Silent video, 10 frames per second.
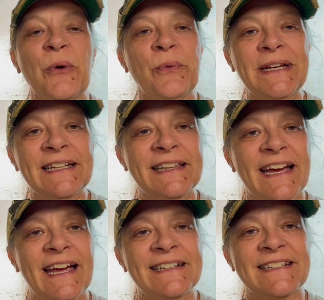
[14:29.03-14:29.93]
we did
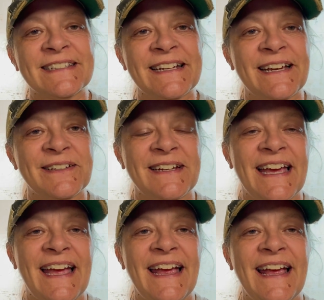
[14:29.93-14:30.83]
that the other
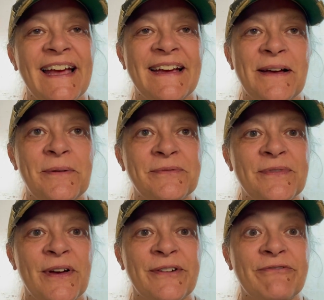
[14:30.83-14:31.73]
day um,
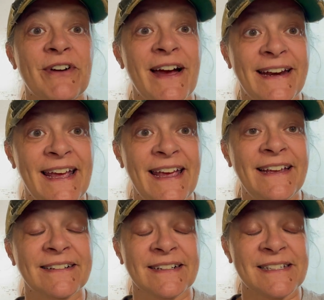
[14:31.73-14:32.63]
on
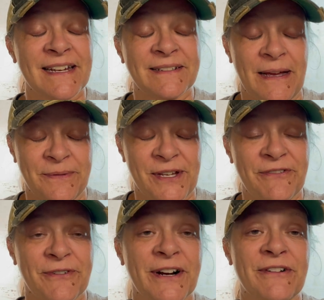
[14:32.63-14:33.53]
Friday because I, I was
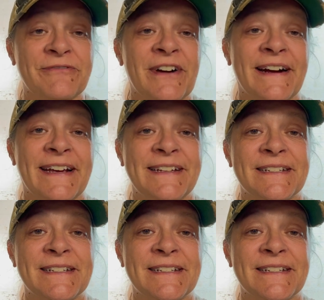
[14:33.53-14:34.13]
off work on Friday.